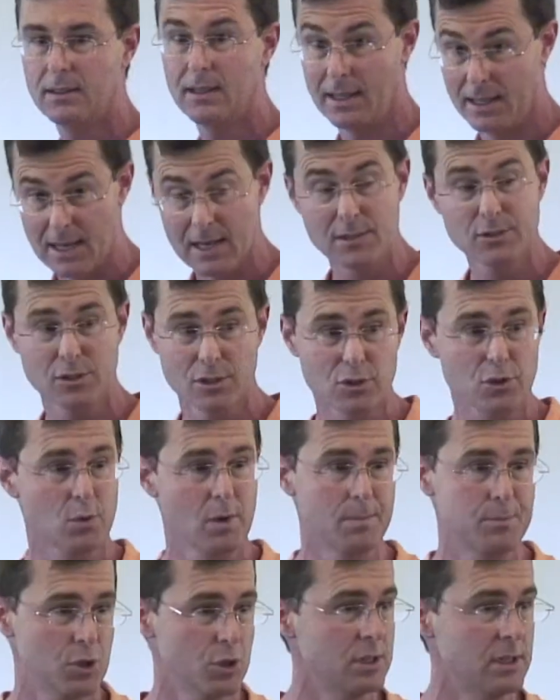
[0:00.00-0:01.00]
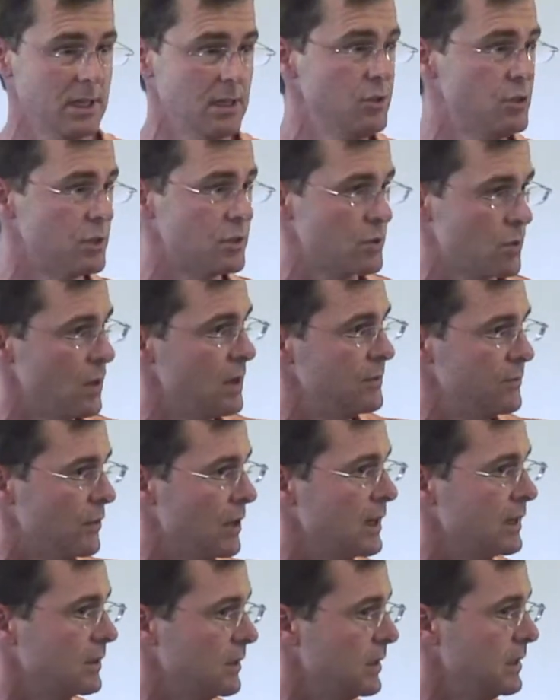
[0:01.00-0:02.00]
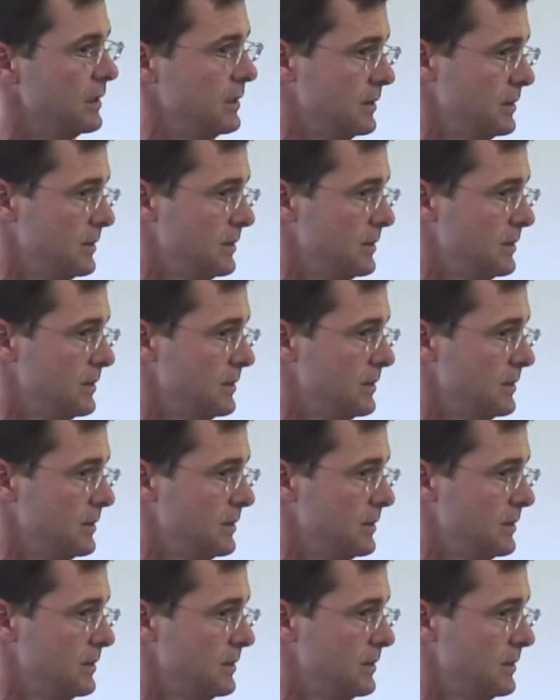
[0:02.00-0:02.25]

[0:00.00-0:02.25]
and as the Scripture teaches, quite frankly.